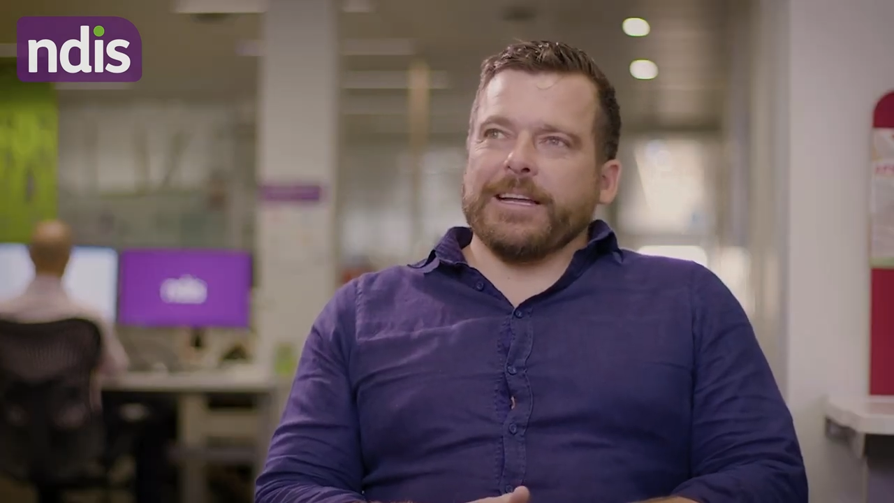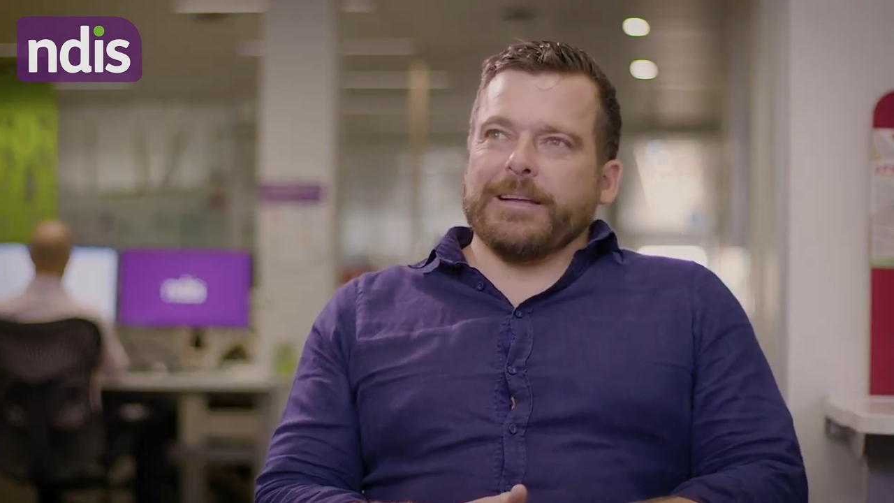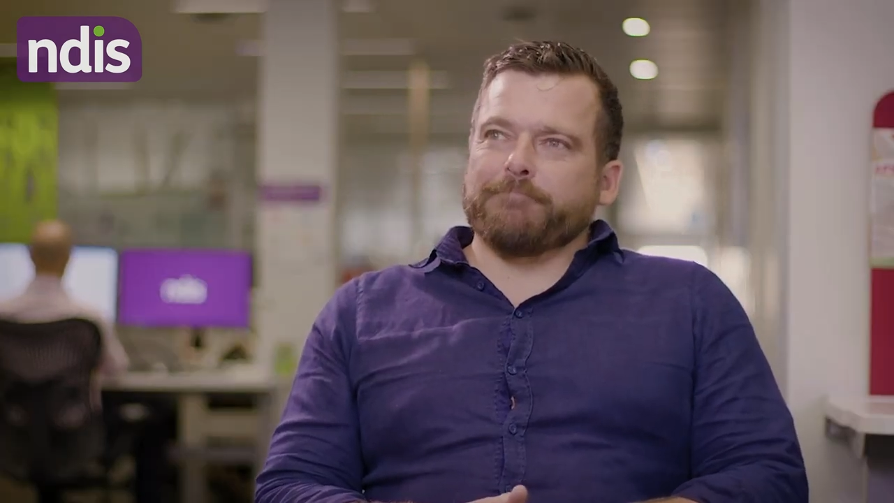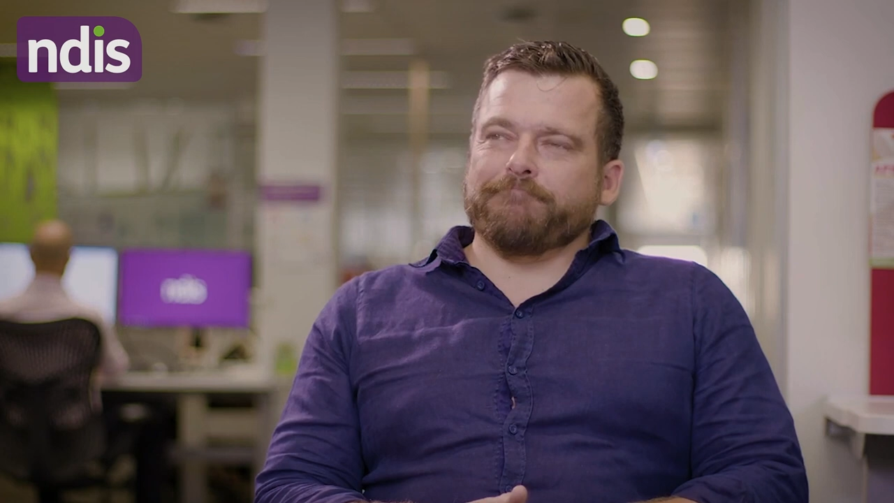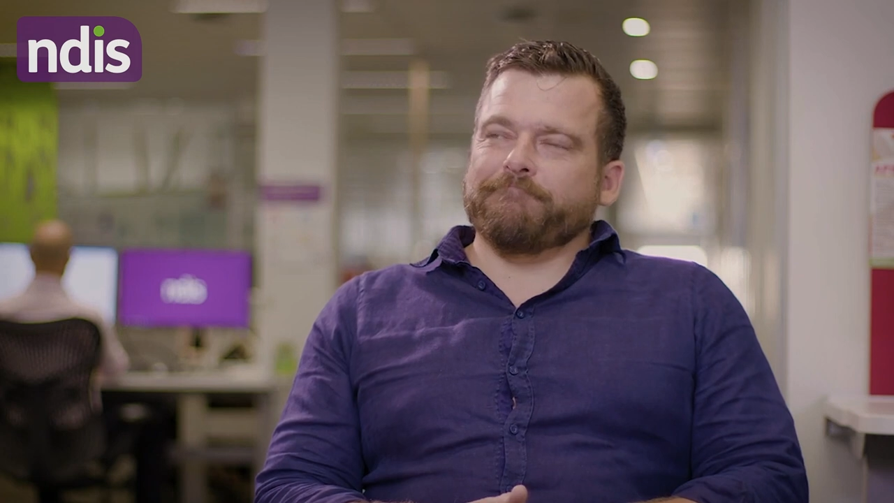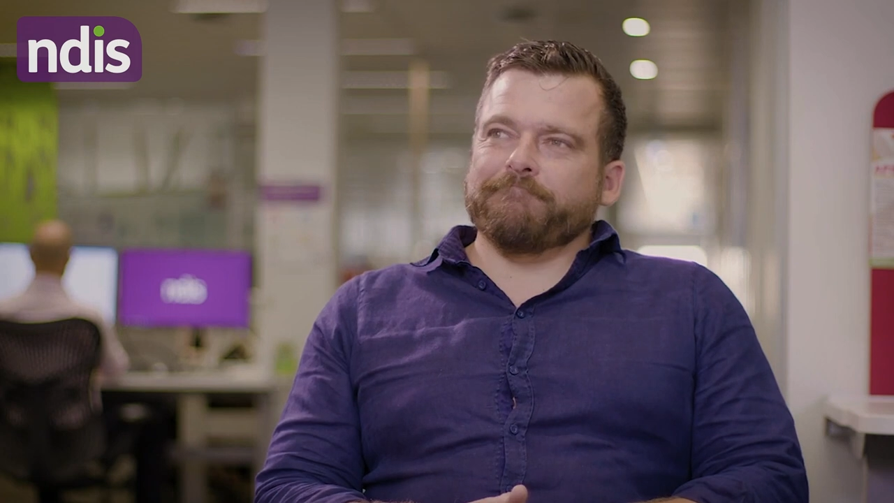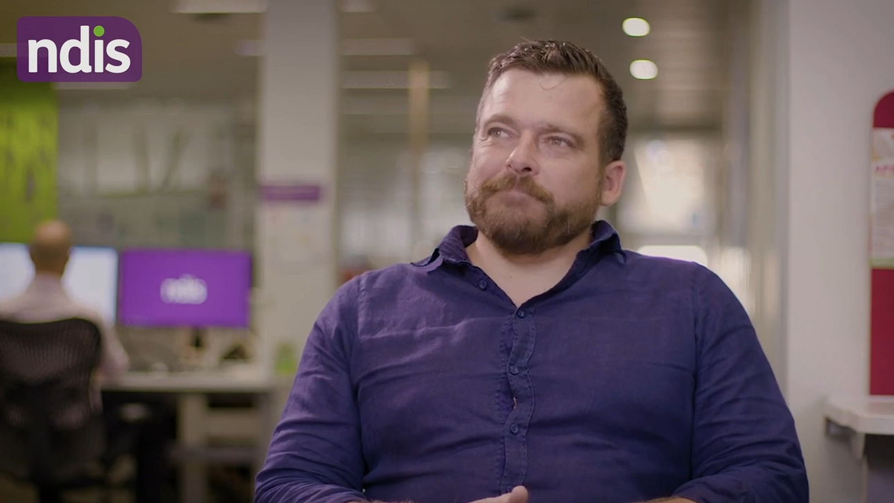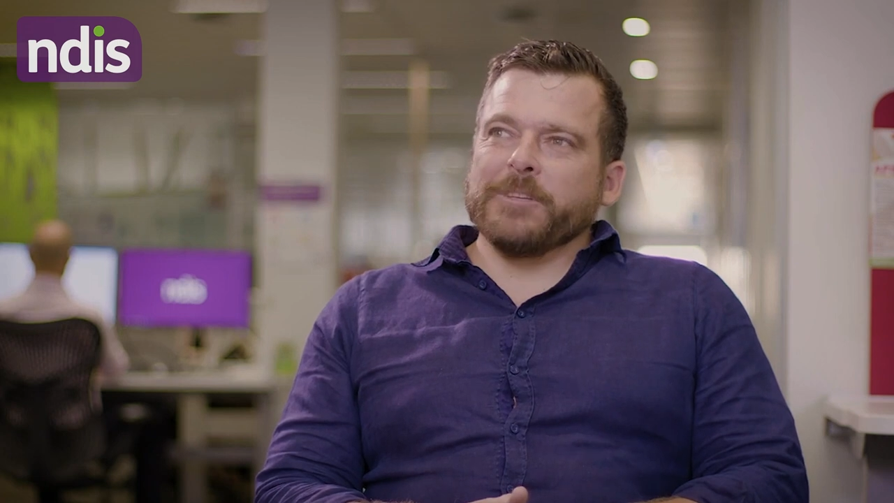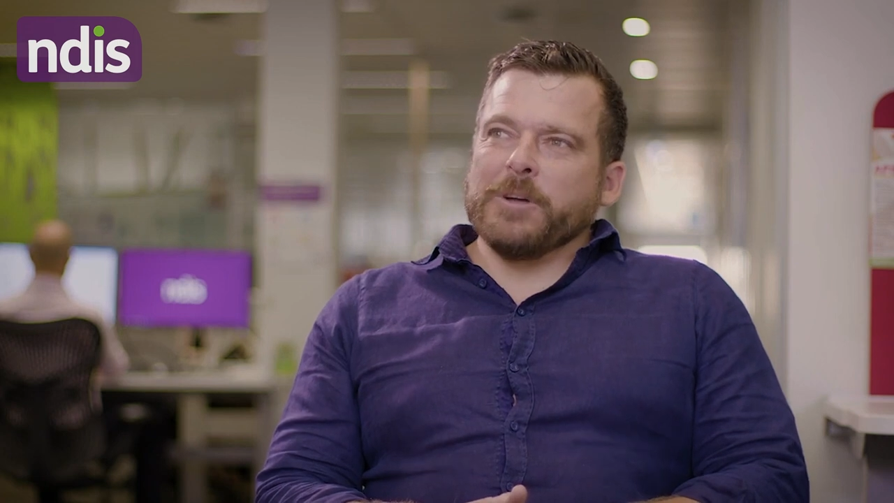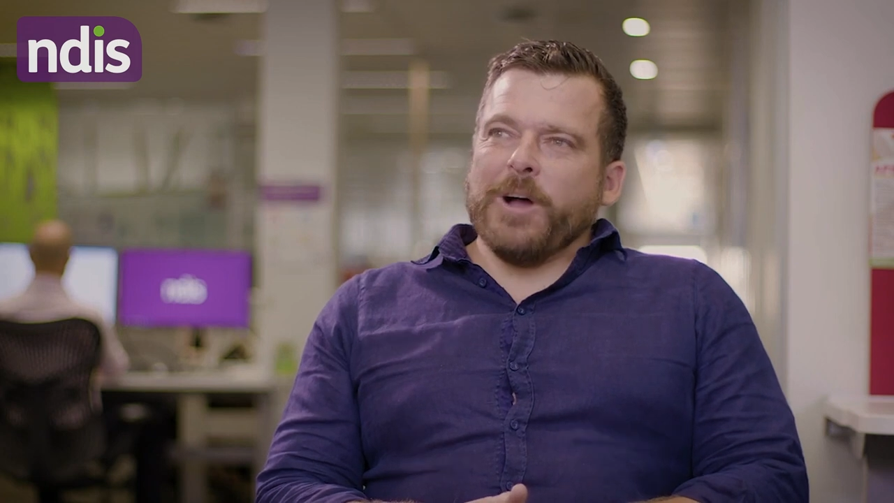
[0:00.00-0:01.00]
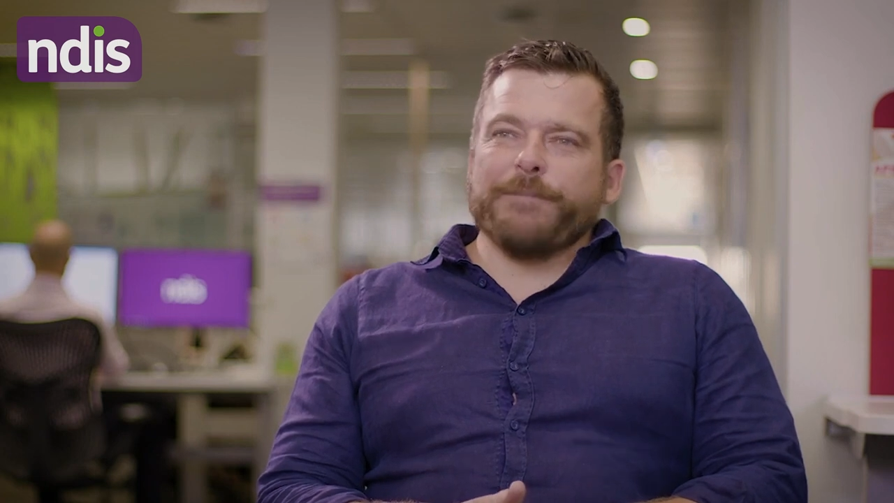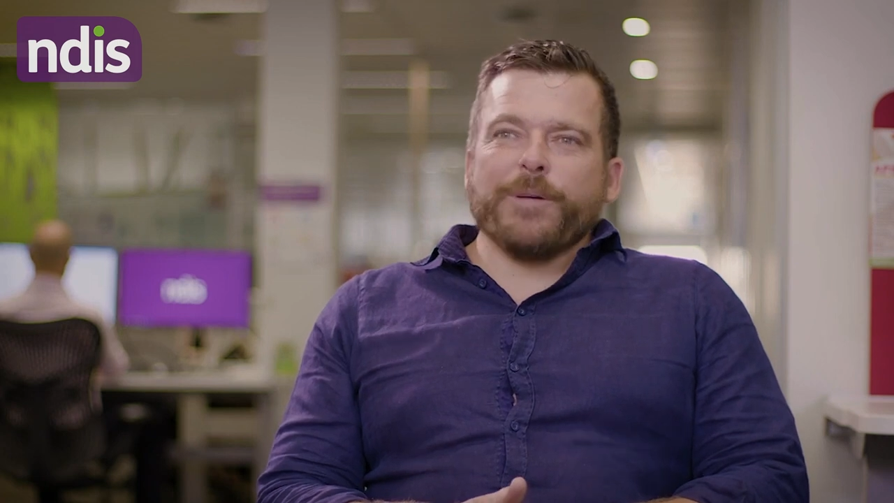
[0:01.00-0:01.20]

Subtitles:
I